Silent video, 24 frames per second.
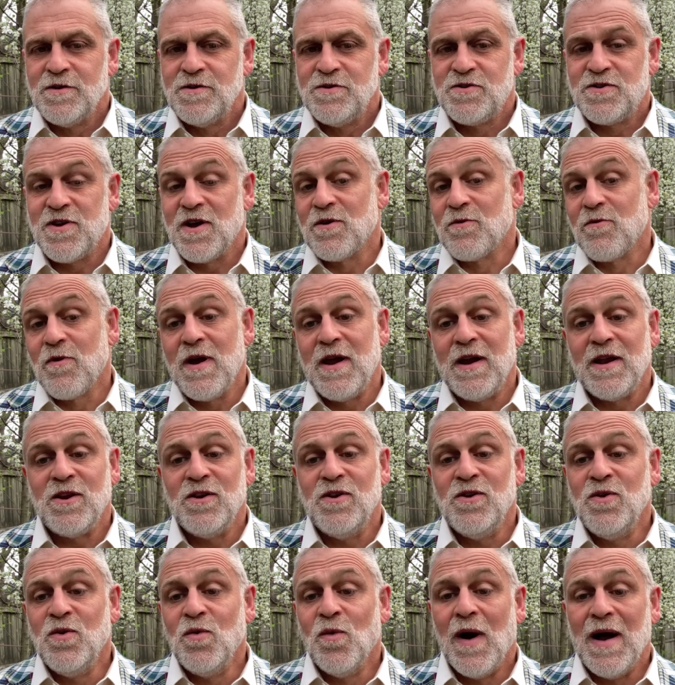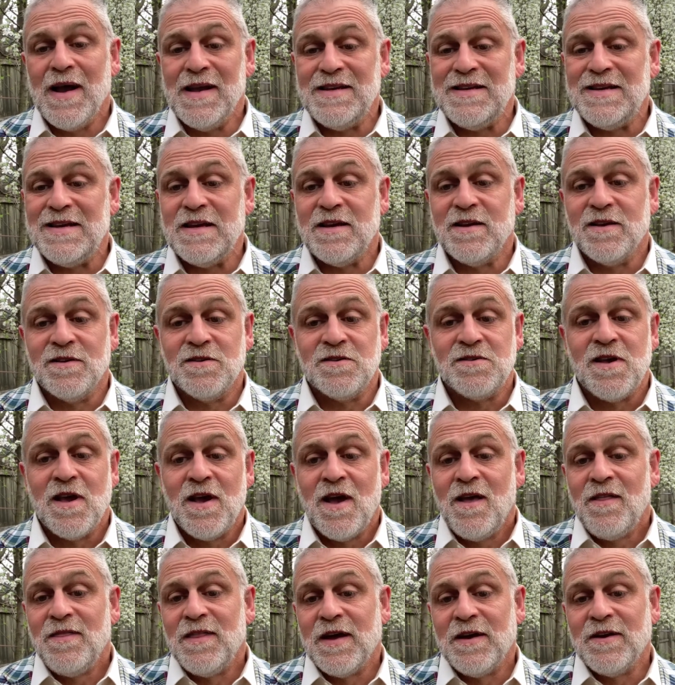generating new ideas
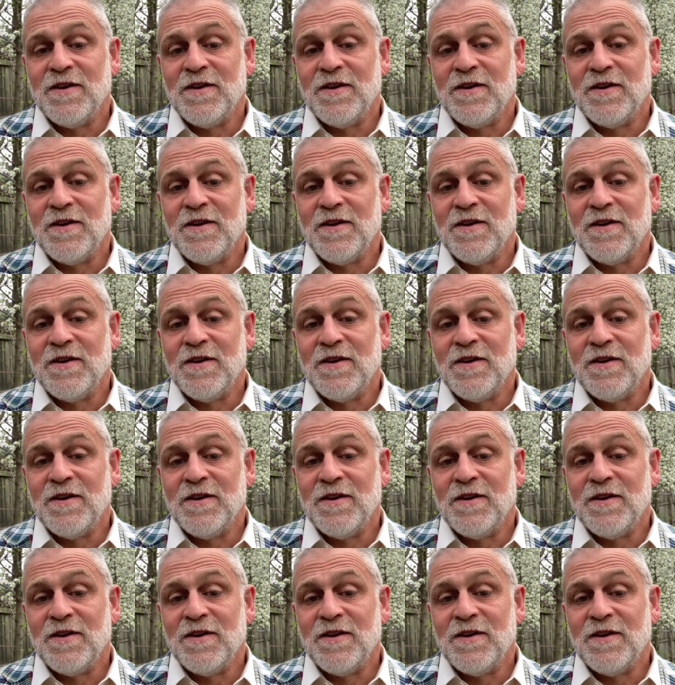that